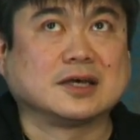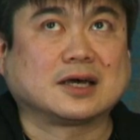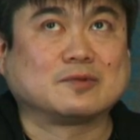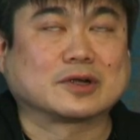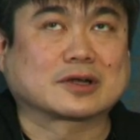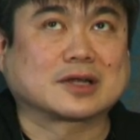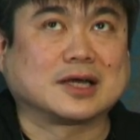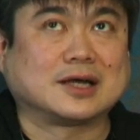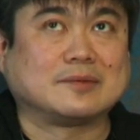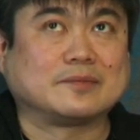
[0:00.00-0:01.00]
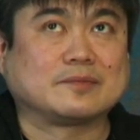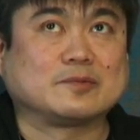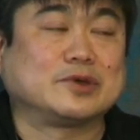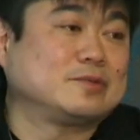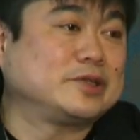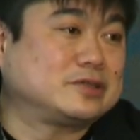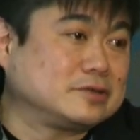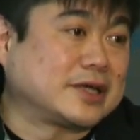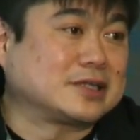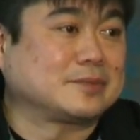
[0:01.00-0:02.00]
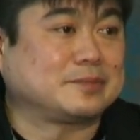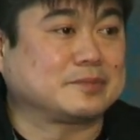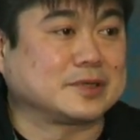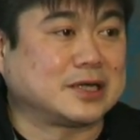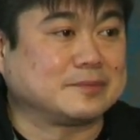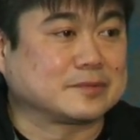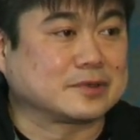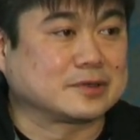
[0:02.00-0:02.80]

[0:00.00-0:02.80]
work, um, we, we do end up um,